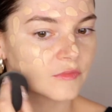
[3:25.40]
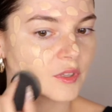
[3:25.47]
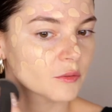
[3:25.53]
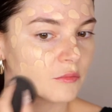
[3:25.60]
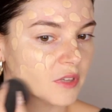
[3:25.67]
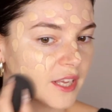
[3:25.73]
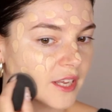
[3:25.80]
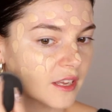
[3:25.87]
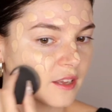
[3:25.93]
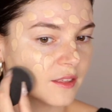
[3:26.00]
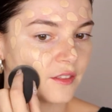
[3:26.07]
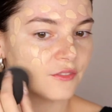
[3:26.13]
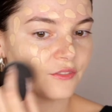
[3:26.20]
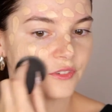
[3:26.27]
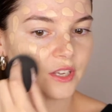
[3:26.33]
I'm liking
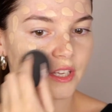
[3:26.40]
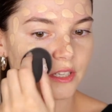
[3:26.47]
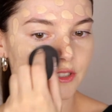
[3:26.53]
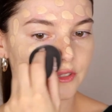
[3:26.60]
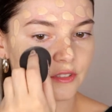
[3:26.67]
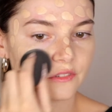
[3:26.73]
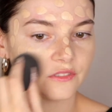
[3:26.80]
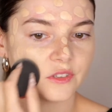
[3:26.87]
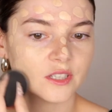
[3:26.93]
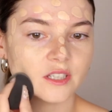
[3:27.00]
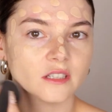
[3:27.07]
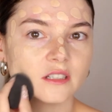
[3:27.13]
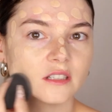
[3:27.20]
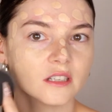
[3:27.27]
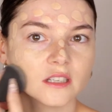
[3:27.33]
the finish of
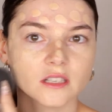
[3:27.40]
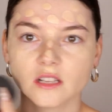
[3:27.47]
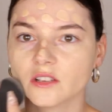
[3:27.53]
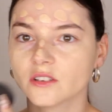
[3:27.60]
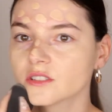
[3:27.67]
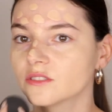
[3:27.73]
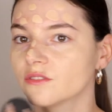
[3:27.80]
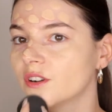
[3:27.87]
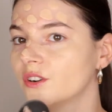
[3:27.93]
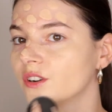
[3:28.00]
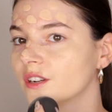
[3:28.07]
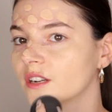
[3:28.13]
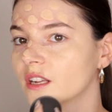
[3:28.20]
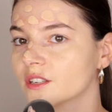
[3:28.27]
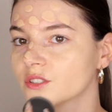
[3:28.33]
it. It looks
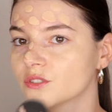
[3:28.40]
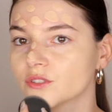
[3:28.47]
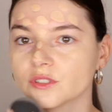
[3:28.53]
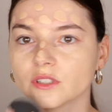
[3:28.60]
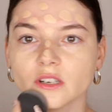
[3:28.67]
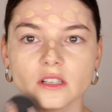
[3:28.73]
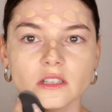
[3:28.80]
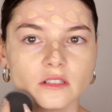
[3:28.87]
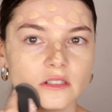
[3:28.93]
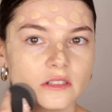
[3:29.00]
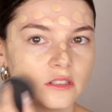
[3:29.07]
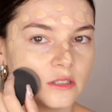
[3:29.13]
very natural